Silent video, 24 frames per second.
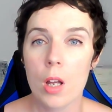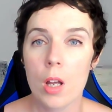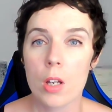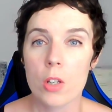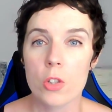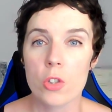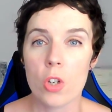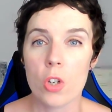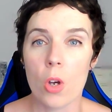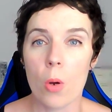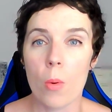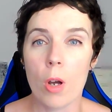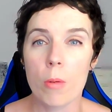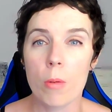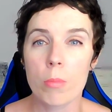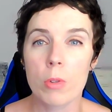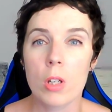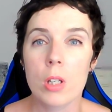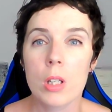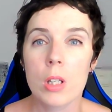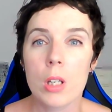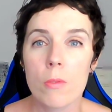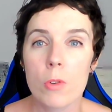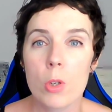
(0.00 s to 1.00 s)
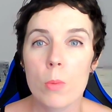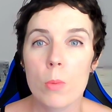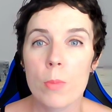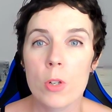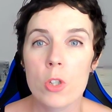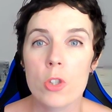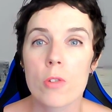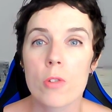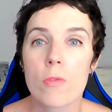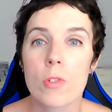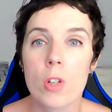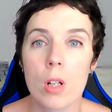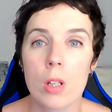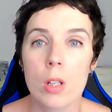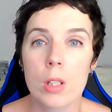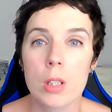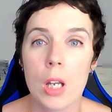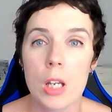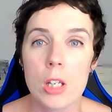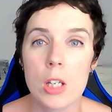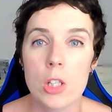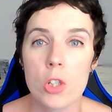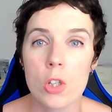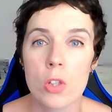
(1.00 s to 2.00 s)
So I'm going to give you a bunch of
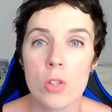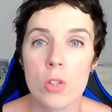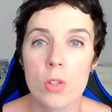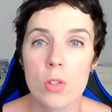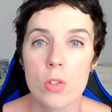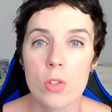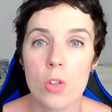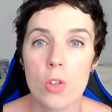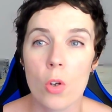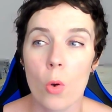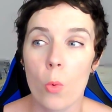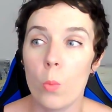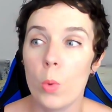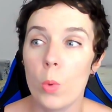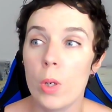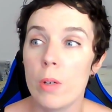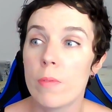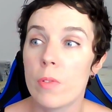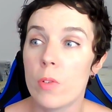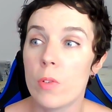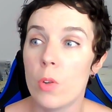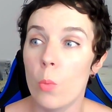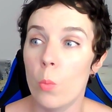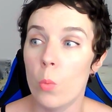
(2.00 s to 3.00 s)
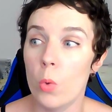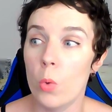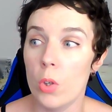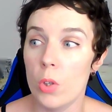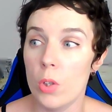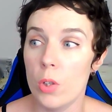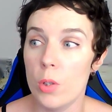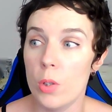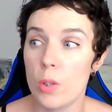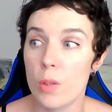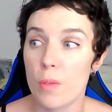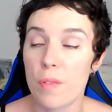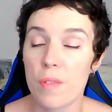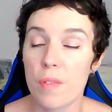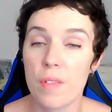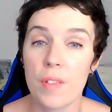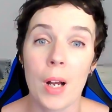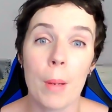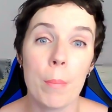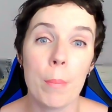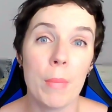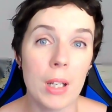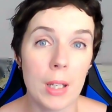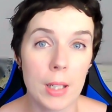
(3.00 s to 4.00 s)
collocations with the word
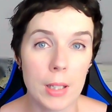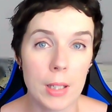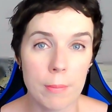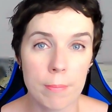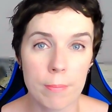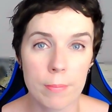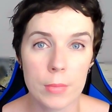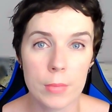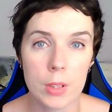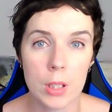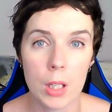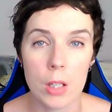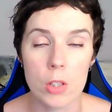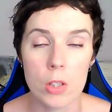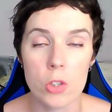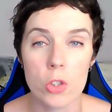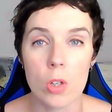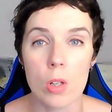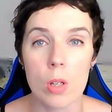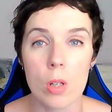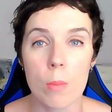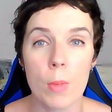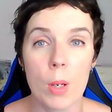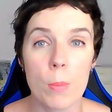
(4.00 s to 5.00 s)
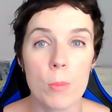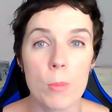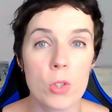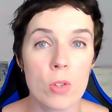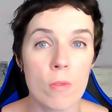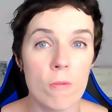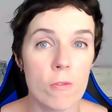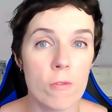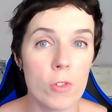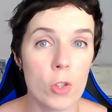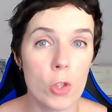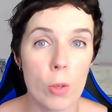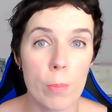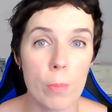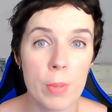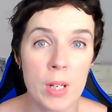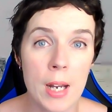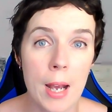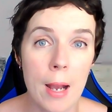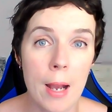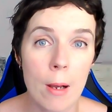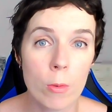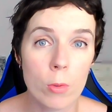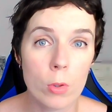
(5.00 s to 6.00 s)
family. Okay, so there might be some verb
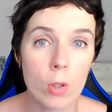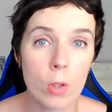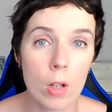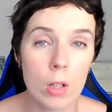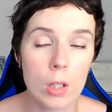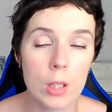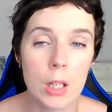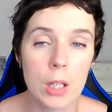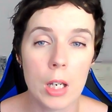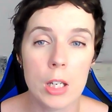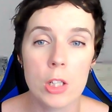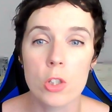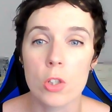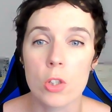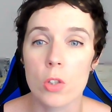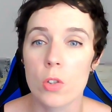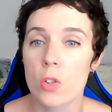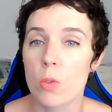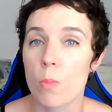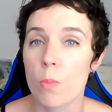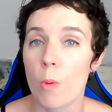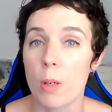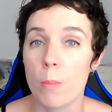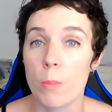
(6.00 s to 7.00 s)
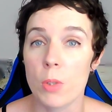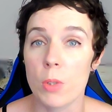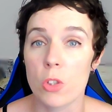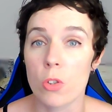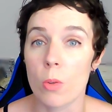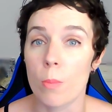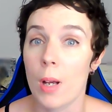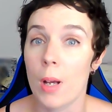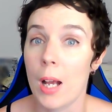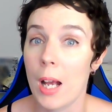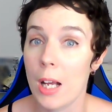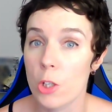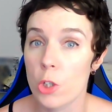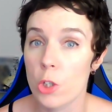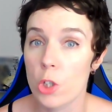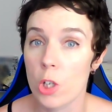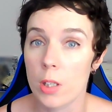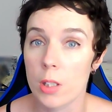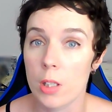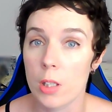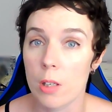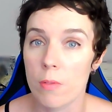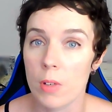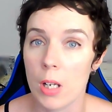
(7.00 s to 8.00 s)
noun collocations, might be some
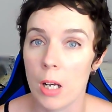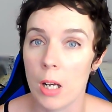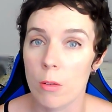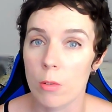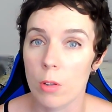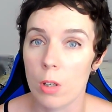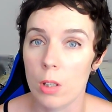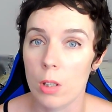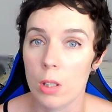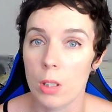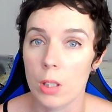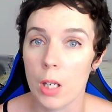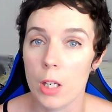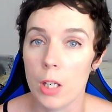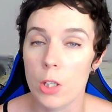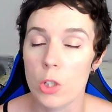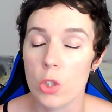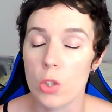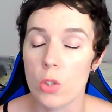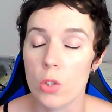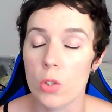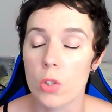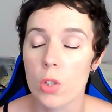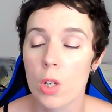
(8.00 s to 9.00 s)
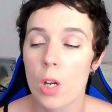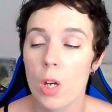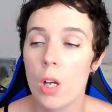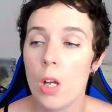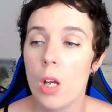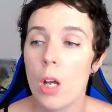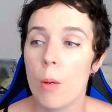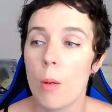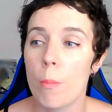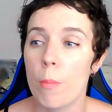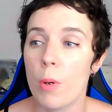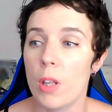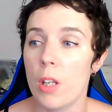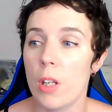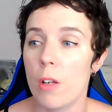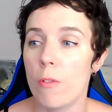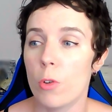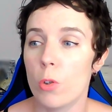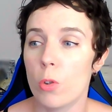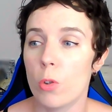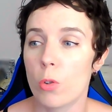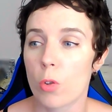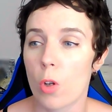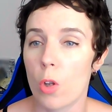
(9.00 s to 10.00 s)
adjective noun collocations, but they've
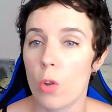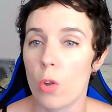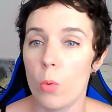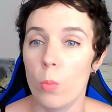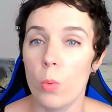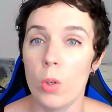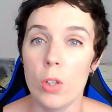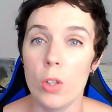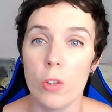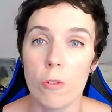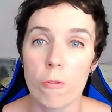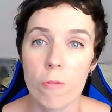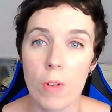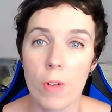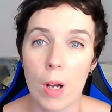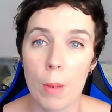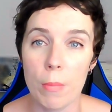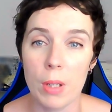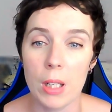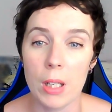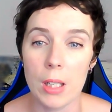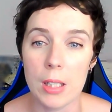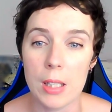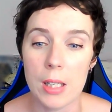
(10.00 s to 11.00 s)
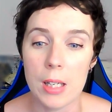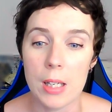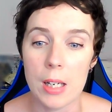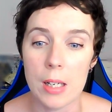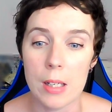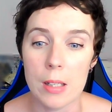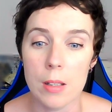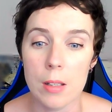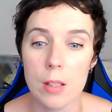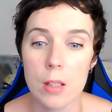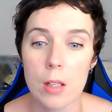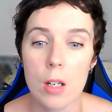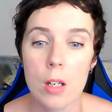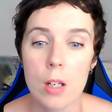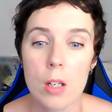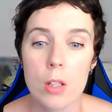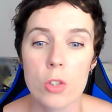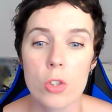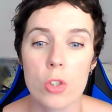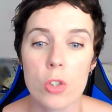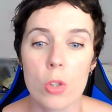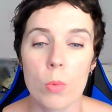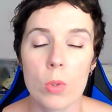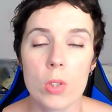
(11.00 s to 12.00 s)
all got the word family in.
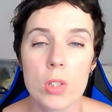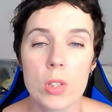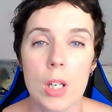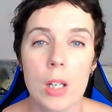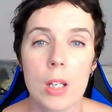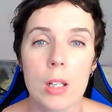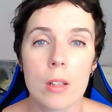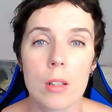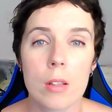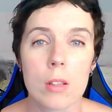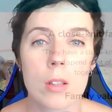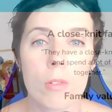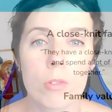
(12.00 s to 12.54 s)
So we'll take a look.